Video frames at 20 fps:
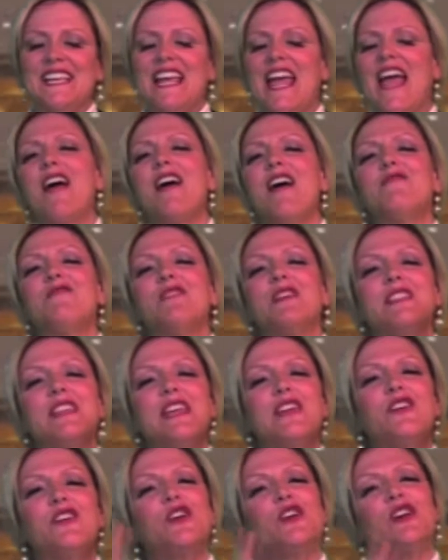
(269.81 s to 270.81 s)

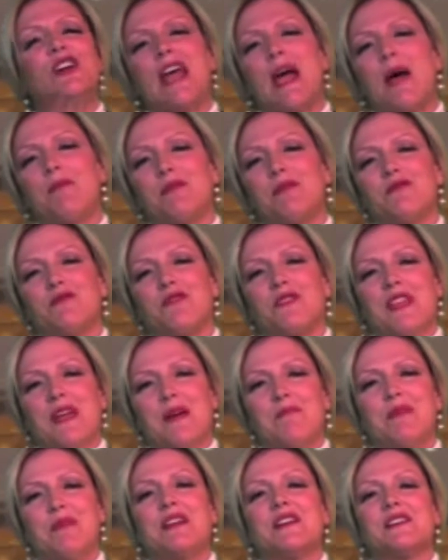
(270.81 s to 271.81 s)
Everything good happened for them
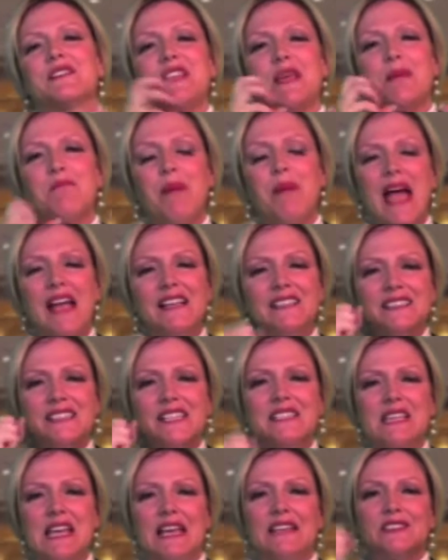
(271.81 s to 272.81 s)
because they passed the
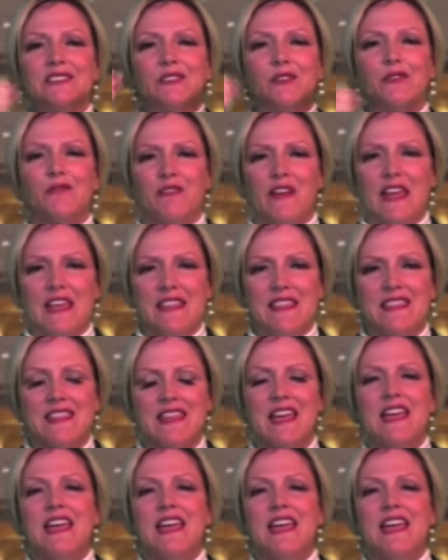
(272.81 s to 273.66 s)
test of faith.